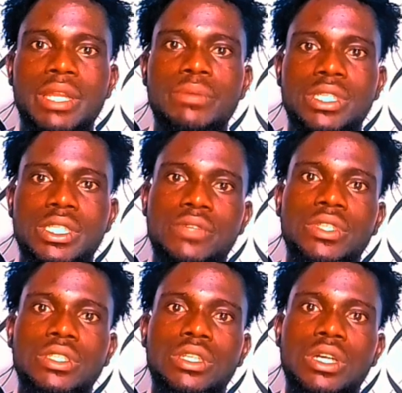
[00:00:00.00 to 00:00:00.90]
my name is
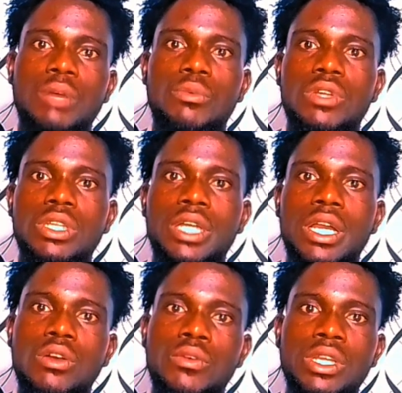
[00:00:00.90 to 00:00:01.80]
Steven. I'm only
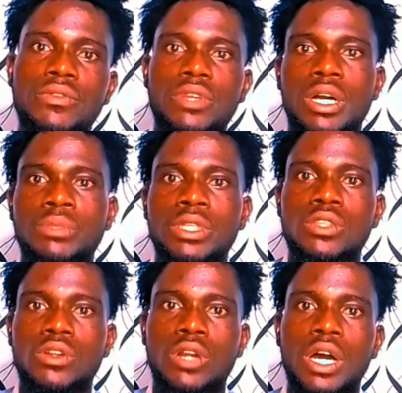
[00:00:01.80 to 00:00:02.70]
guy over giving
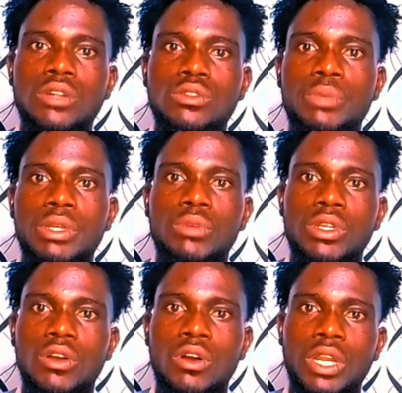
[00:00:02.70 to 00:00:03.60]
updates on how to make
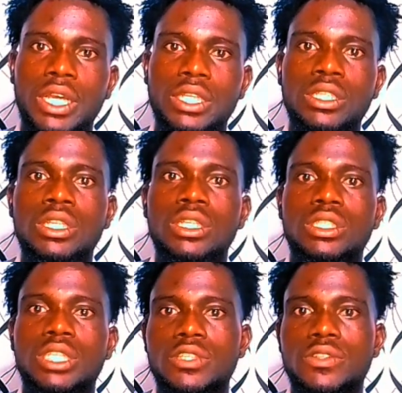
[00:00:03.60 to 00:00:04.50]
money online
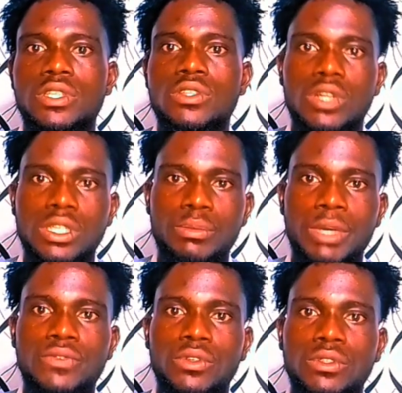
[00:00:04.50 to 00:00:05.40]
just using your
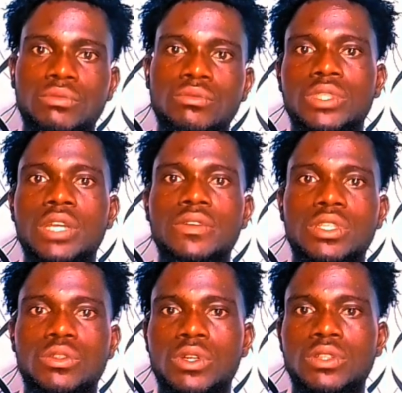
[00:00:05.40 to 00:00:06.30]
smartphone. If
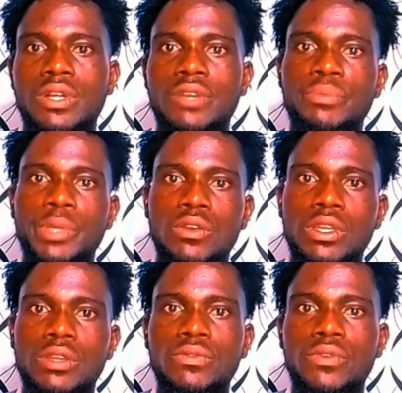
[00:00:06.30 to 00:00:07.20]
this is what you have been
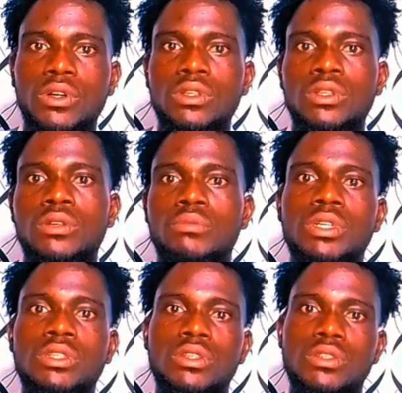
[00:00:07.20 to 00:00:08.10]
looking for,
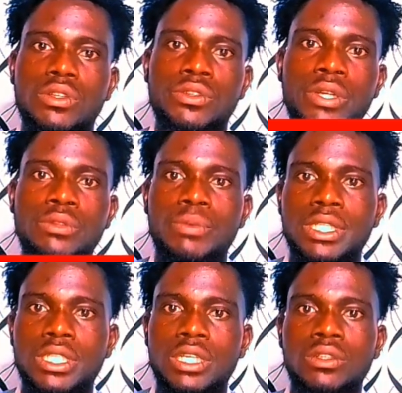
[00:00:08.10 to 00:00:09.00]
make sure you subscribe to
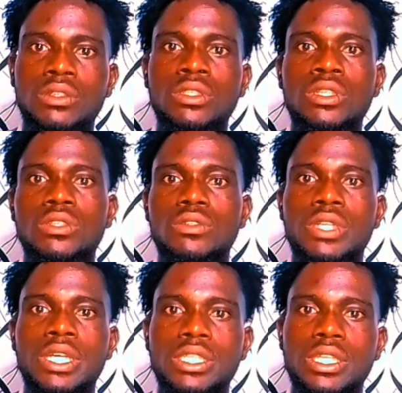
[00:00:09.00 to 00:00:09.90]
my channel to
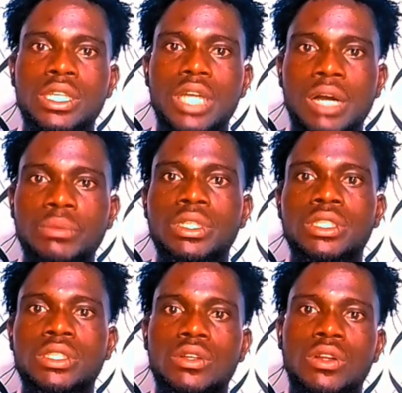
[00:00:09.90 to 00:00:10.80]
get any
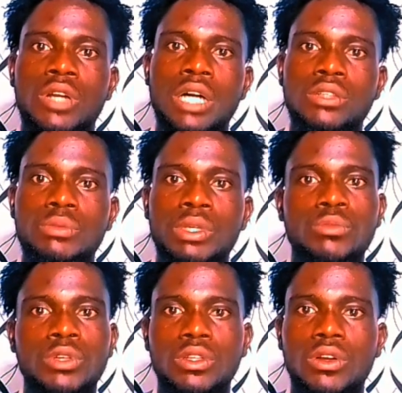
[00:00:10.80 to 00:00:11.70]
updates on how to
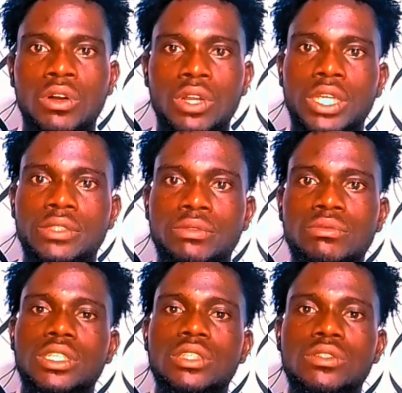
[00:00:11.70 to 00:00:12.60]
make money online.
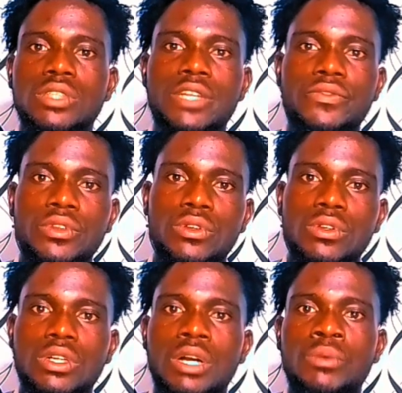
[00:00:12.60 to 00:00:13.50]
In today's video,
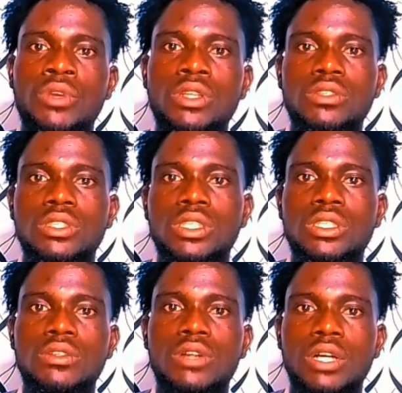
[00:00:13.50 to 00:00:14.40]
I'm going to
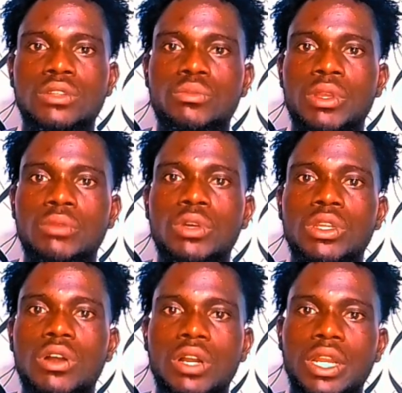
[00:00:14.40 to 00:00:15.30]
teach you how to make
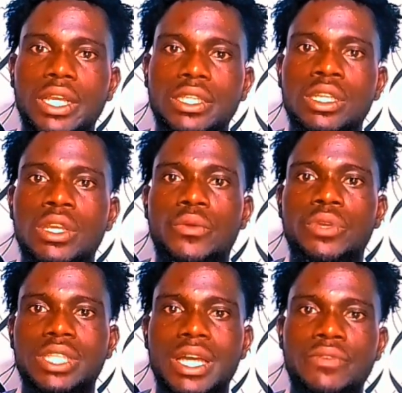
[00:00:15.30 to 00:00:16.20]
money online
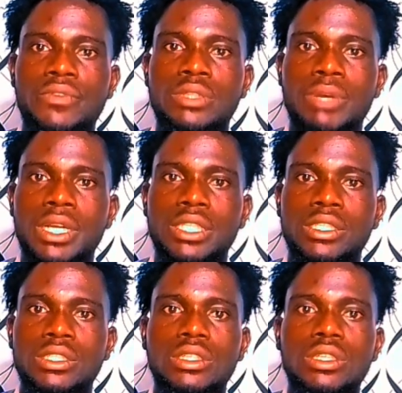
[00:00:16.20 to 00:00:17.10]
with affiliate
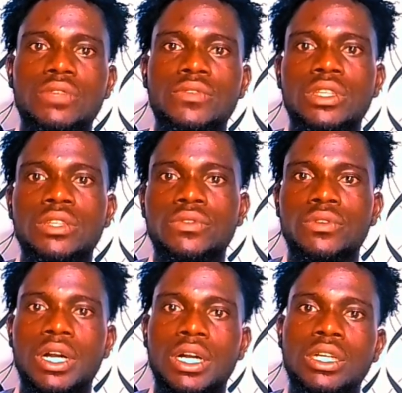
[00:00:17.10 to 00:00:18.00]
marketing, even if
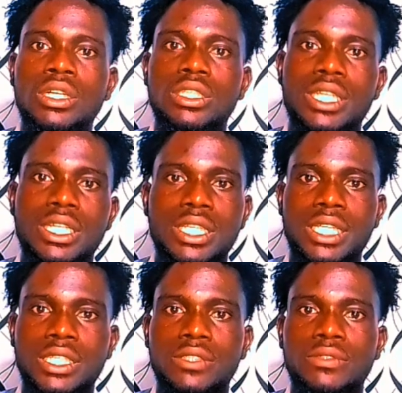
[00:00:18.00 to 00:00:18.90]
you are just
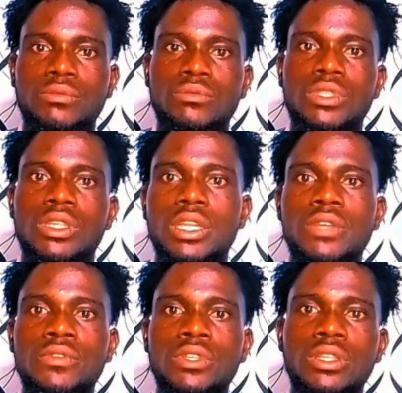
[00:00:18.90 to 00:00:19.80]
starting and
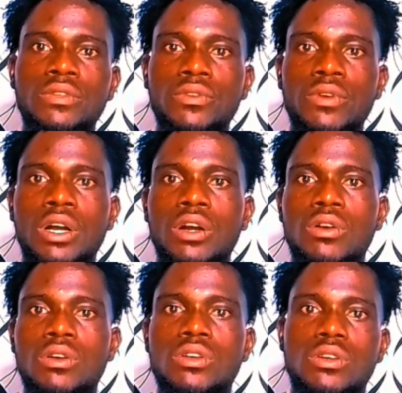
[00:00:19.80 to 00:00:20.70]
even if you
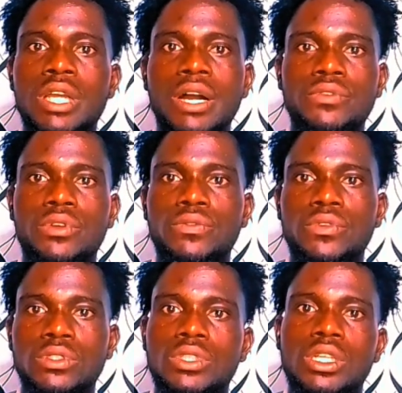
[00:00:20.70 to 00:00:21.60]
only have your
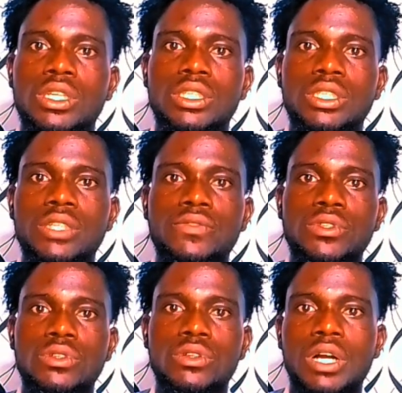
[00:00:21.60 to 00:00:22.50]
phone. In this
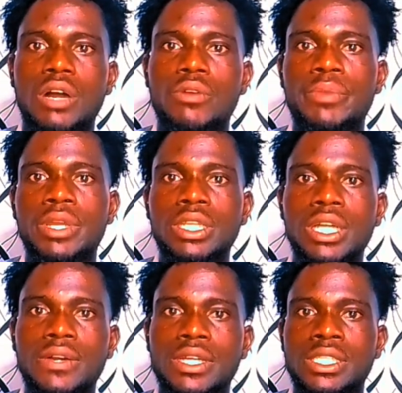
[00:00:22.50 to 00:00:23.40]
video, I will break
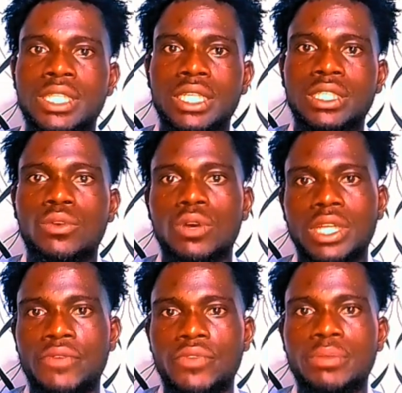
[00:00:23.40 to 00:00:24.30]
down exactly
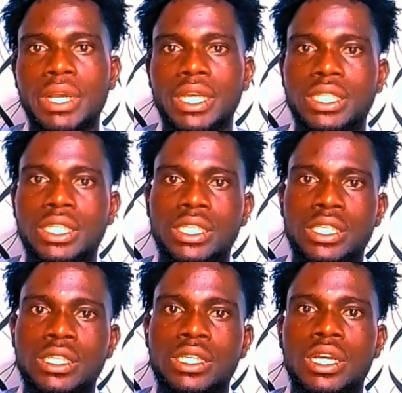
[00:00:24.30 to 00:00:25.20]
what affiliate marketing
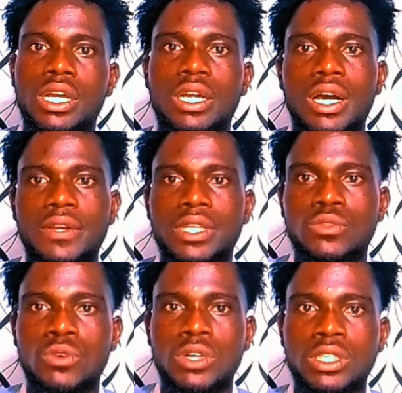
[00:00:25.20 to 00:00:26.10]
is and how it
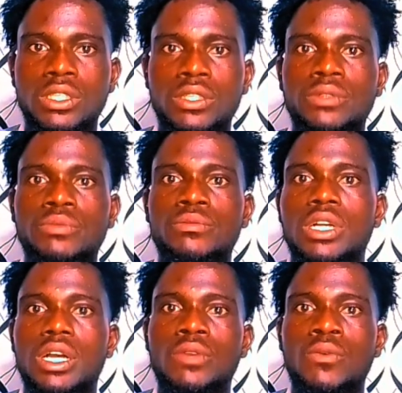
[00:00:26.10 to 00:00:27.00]
works
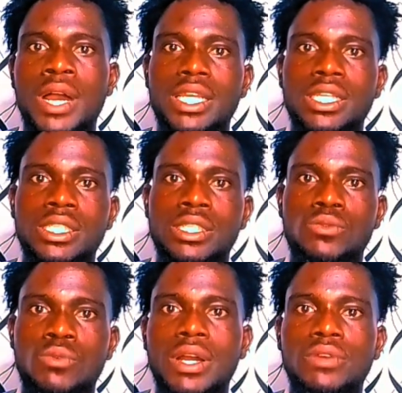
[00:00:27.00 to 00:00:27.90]
and why it
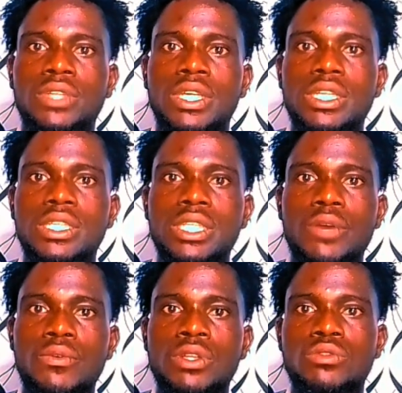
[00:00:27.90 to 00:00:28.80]
is one of the
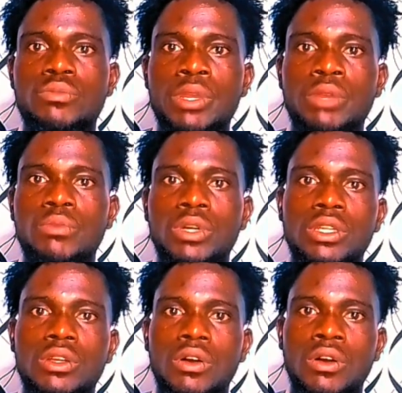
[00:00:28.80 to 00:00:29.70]
easier ways to make
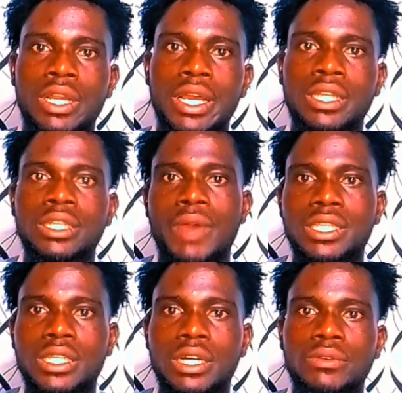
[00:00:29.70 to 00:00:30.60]
money online
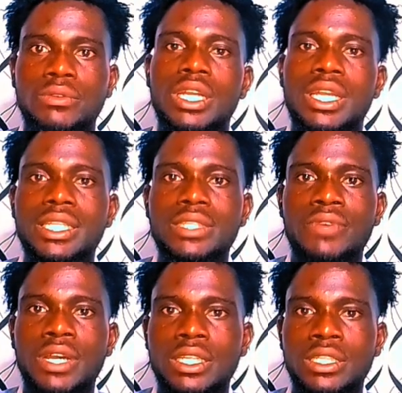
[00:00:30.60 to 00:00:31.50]
right now. Let's
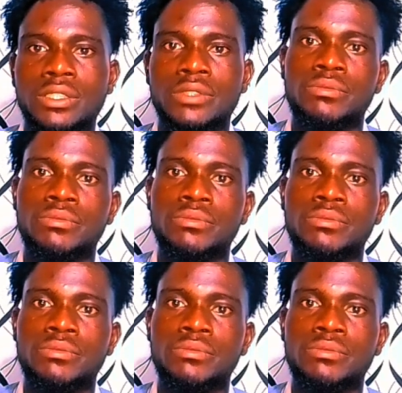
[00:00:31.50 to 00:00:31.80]
dive in.